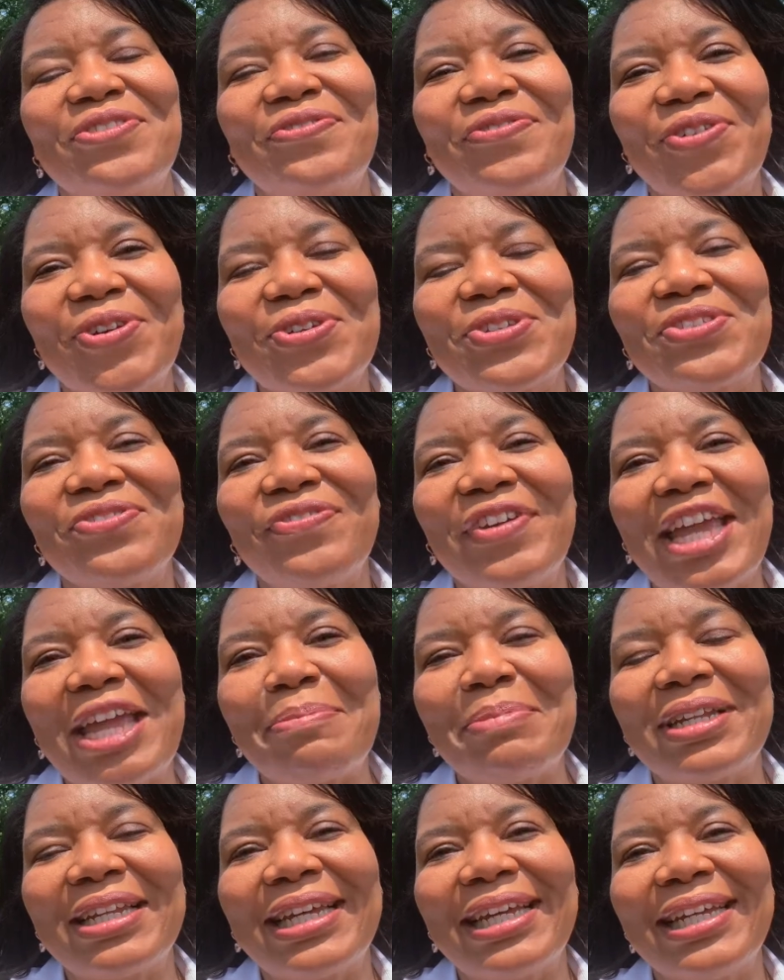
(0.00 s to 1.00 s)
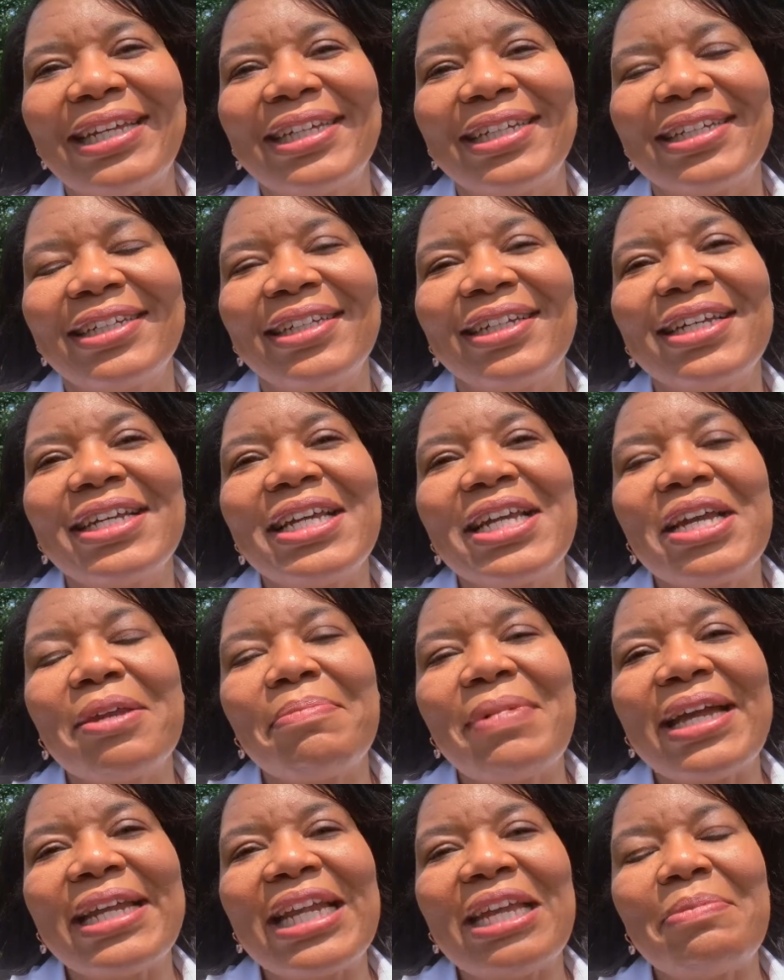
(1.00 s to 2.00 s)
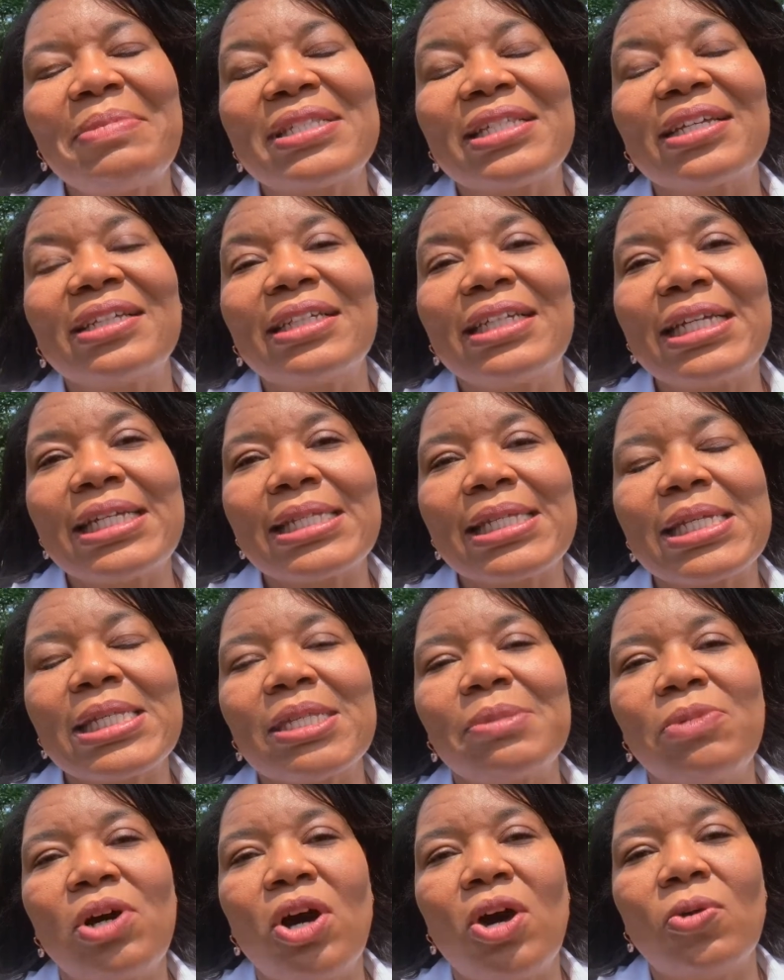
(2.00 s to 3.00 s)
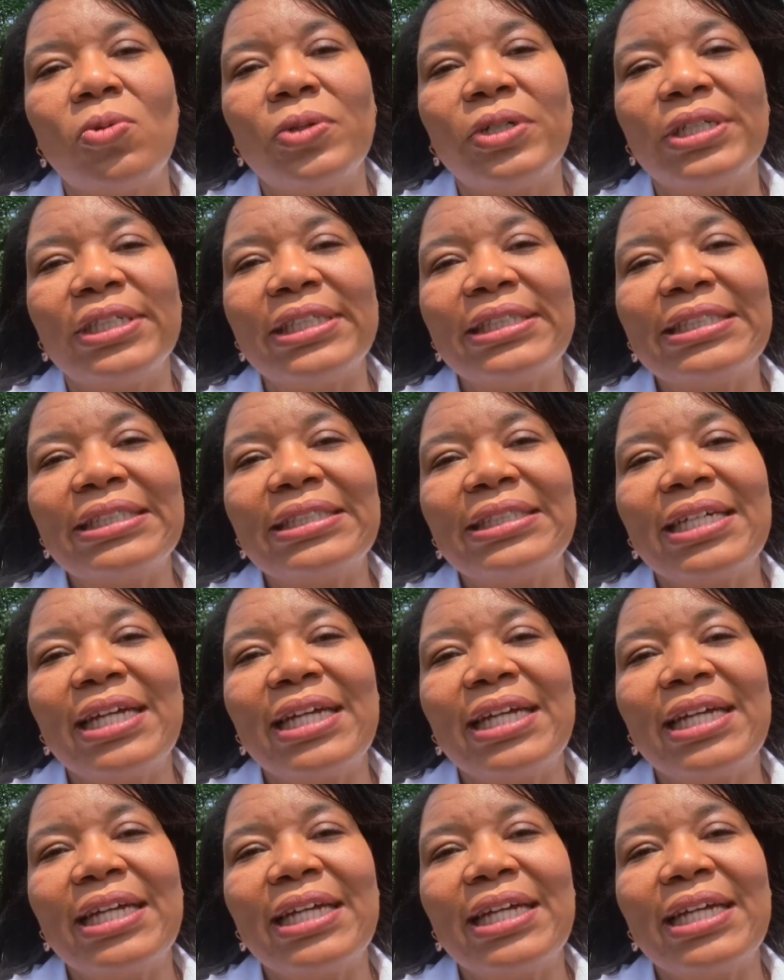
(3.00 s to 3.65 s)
First family. My name is Alisa Smallwood,